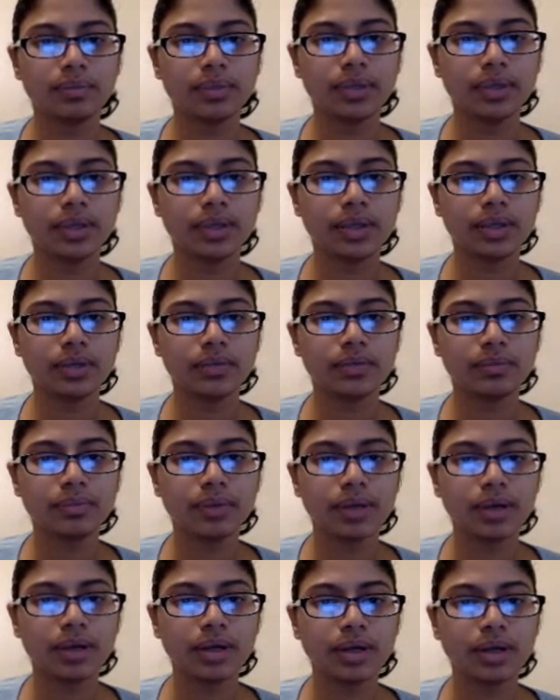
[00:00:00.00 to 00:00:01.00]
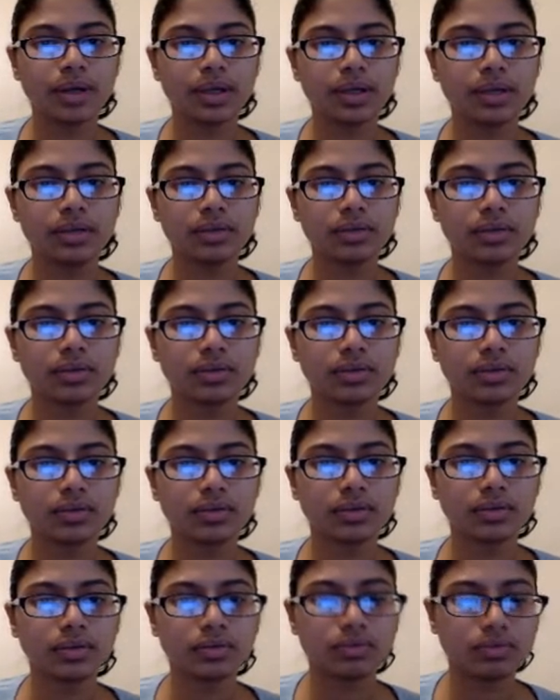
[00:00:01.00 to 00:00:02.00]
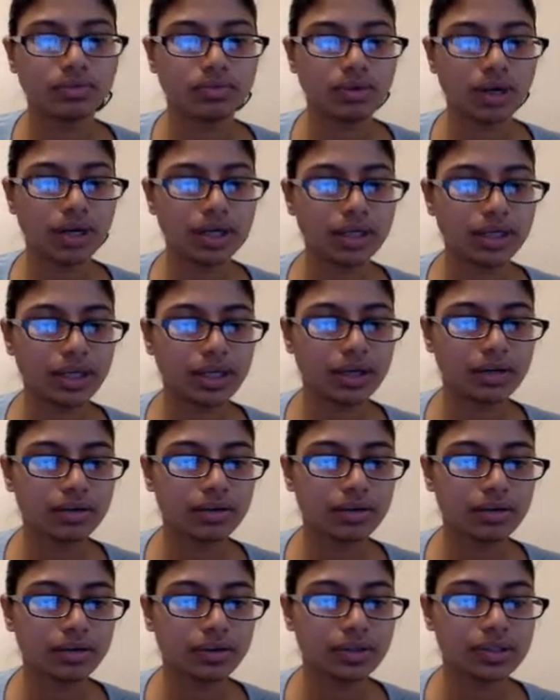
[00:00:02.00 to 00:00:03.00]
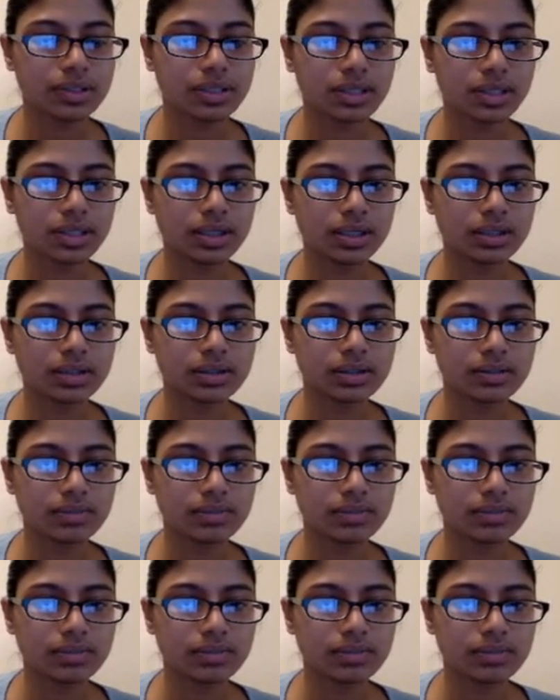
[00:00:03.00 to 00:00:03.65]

If my right arrow is clicked,